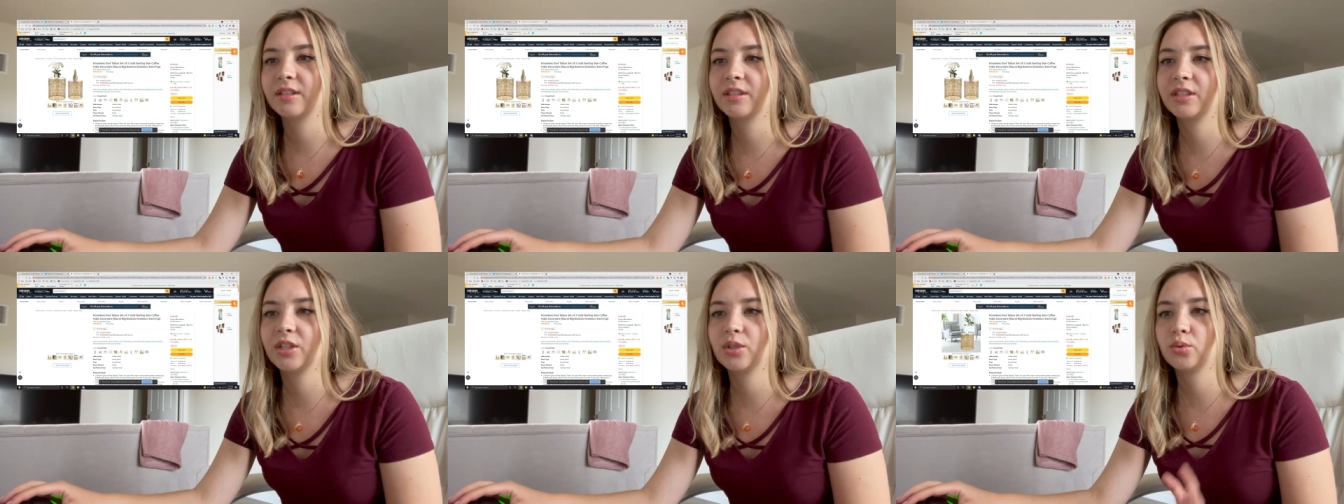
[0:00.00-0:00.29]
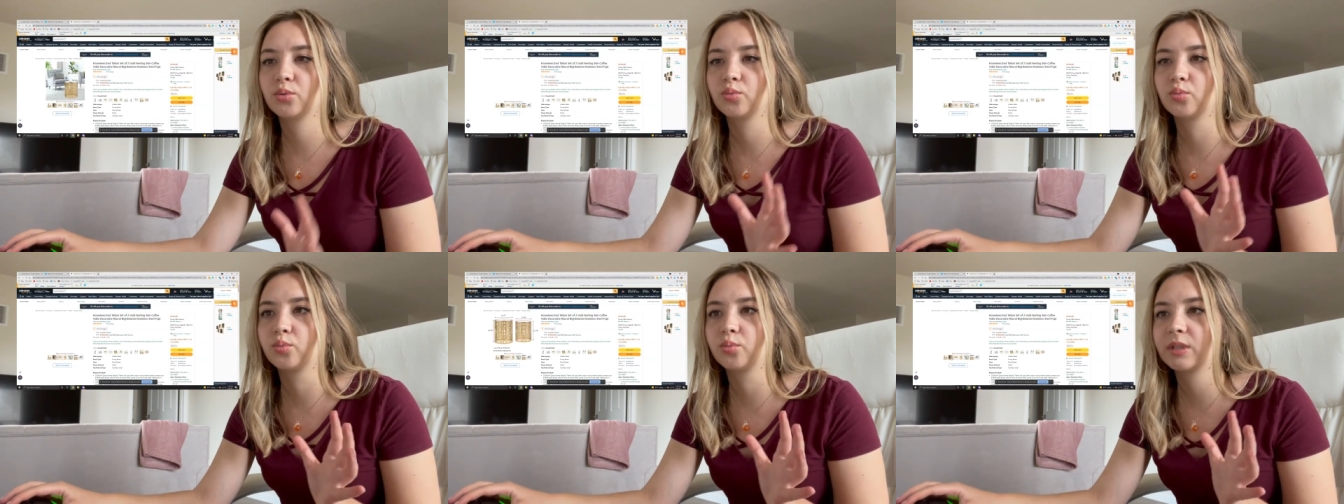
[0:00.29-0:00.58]
They're
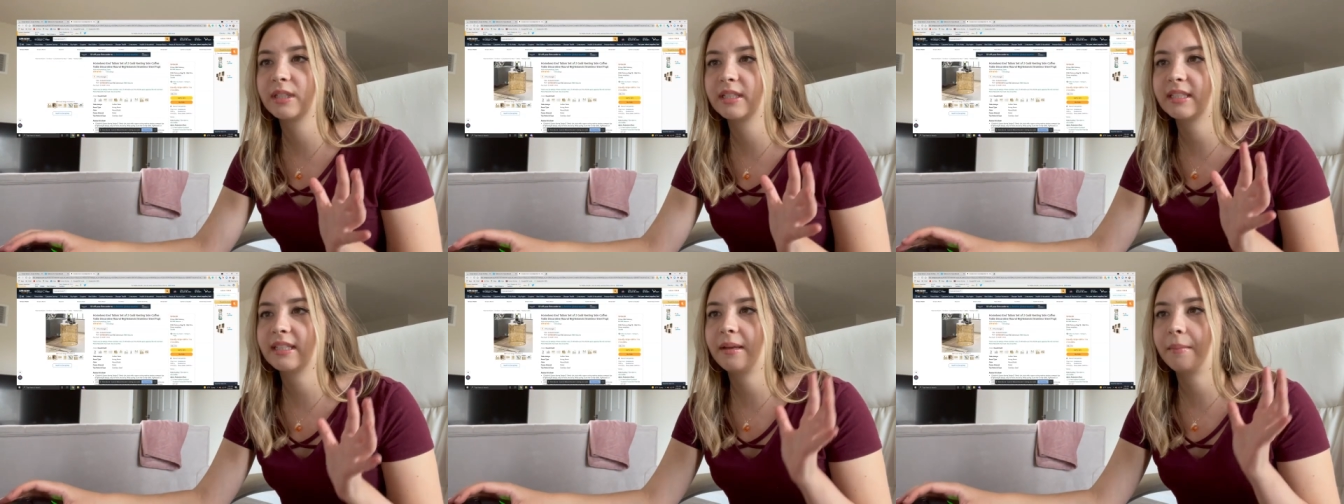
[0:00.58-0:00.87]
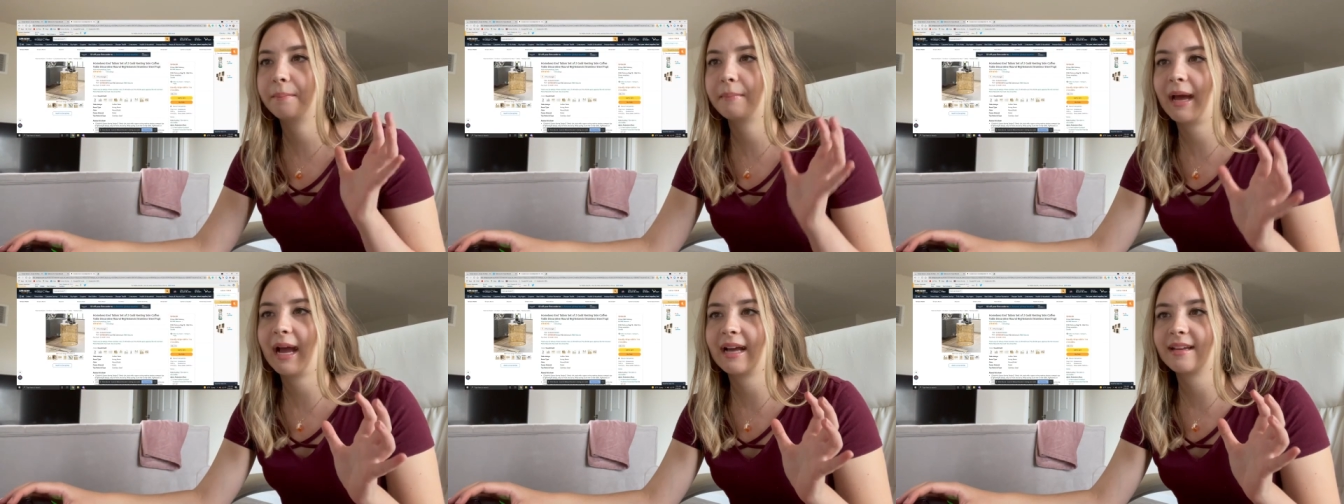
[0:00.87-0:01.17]
really
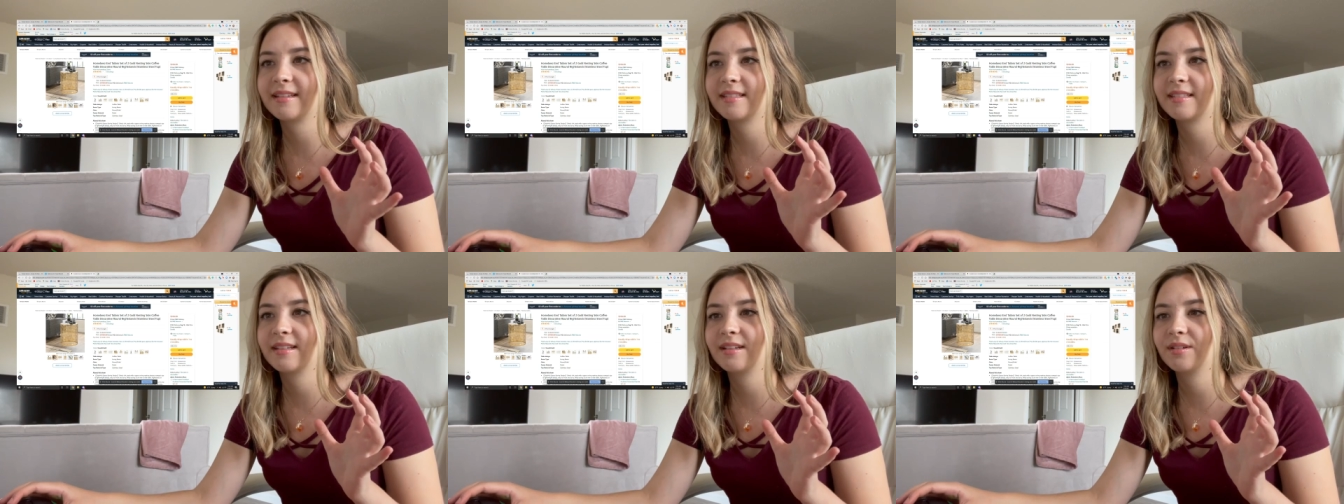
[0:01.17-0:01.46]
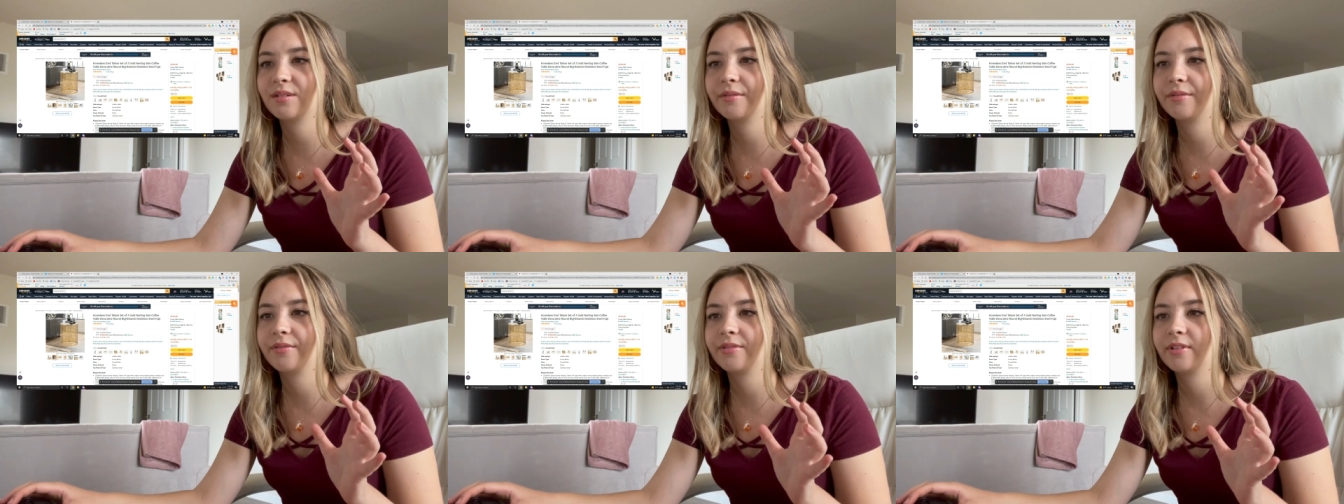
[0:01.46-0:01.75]

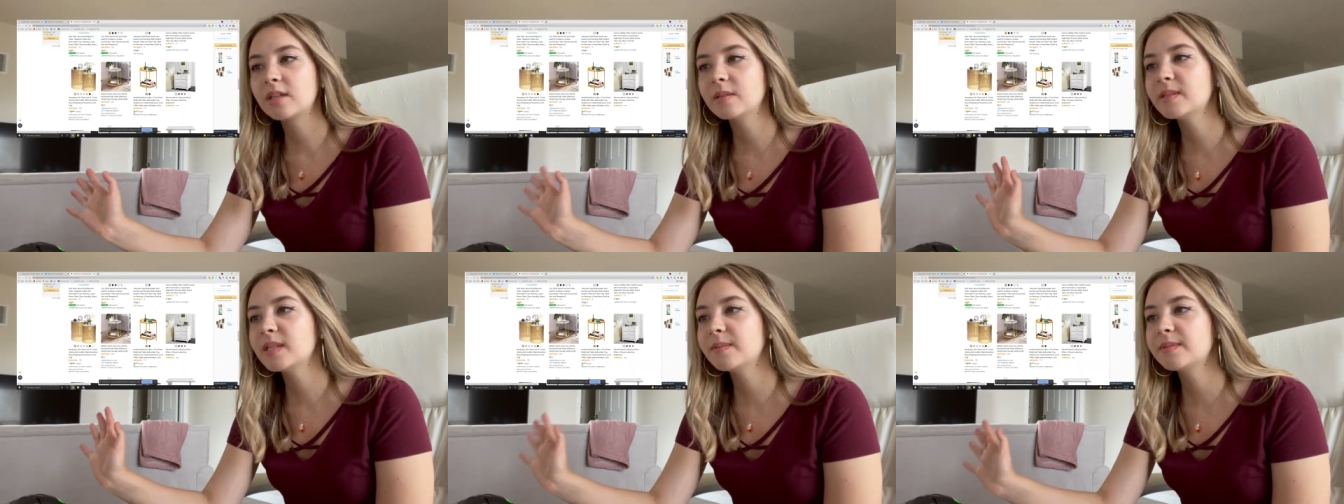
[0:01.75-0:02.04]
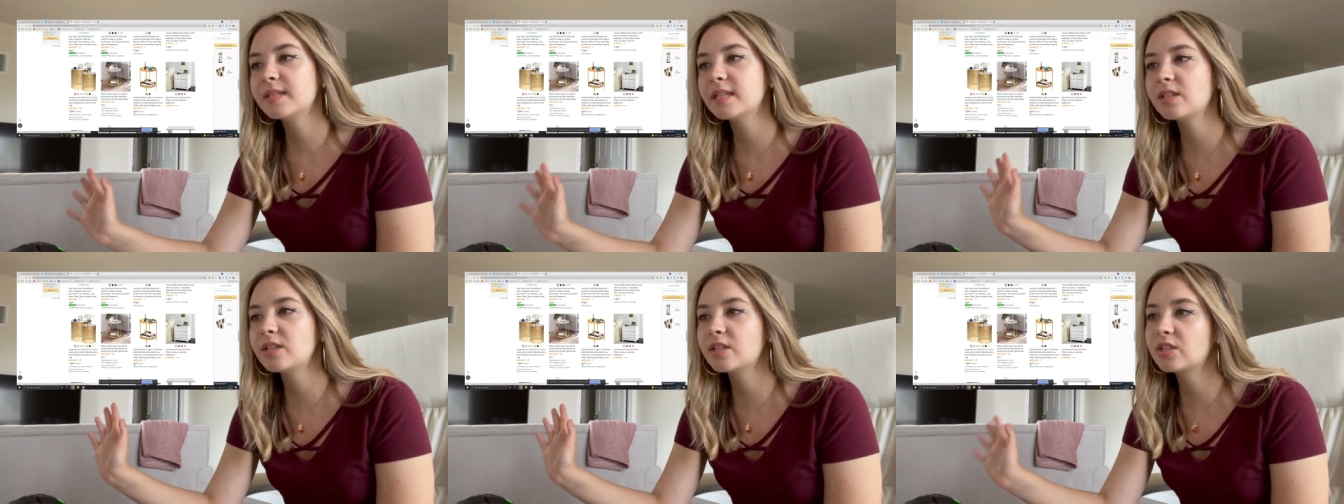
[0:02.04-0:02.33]
massive.
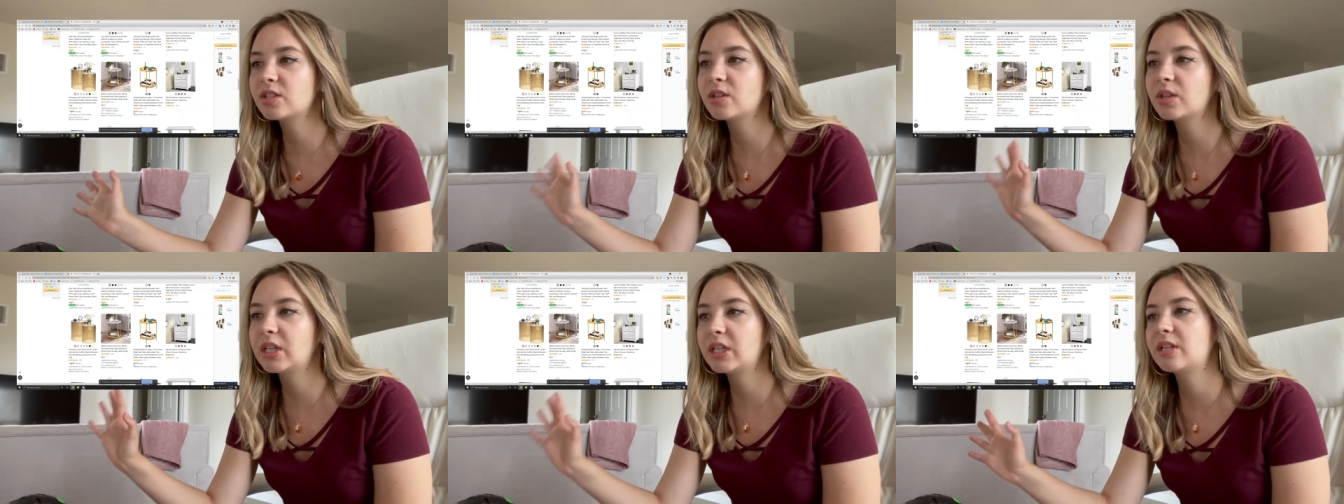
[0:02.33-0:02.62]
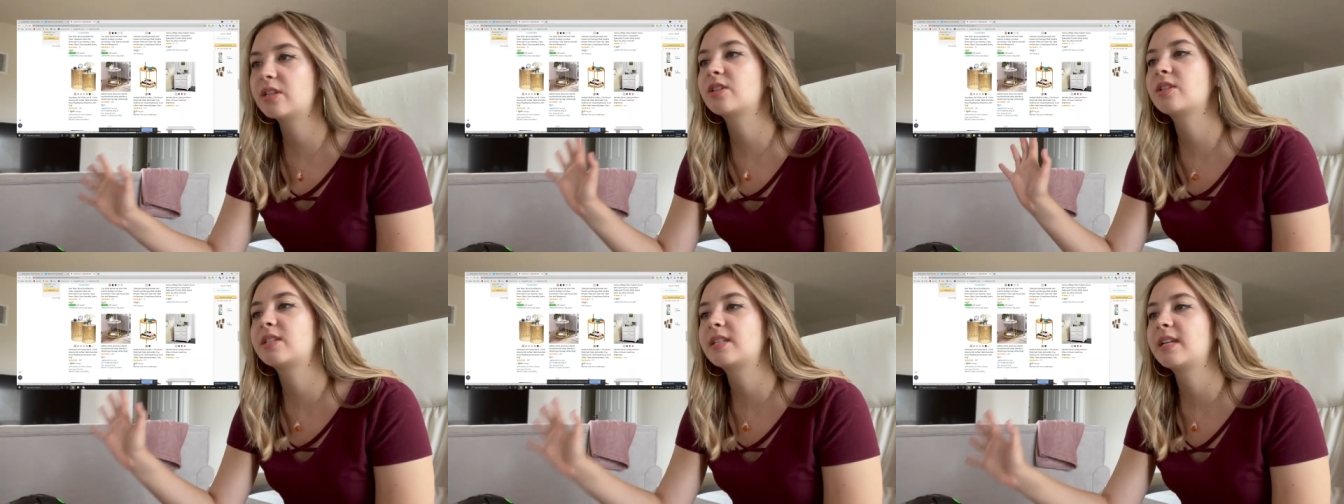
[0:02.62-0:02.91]
Sometimes I just don't
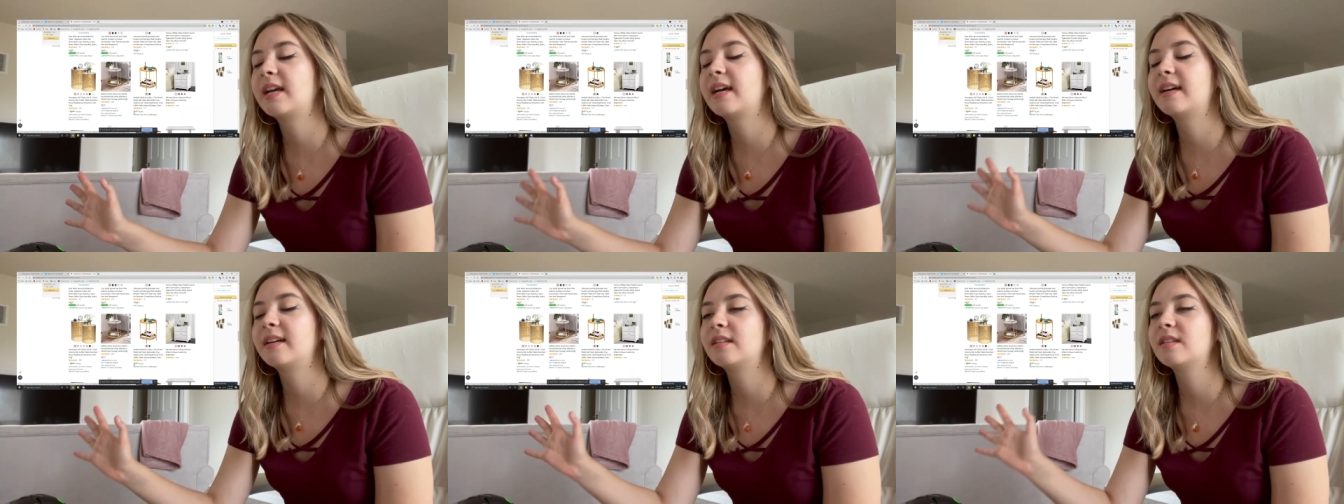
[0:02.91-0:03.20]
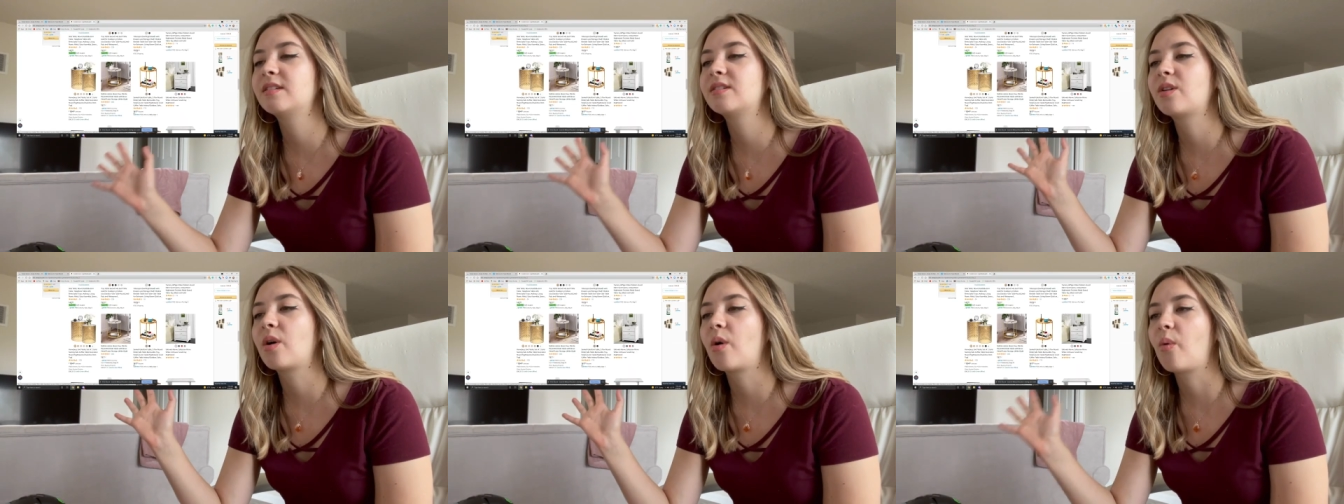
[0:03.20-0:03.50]
understand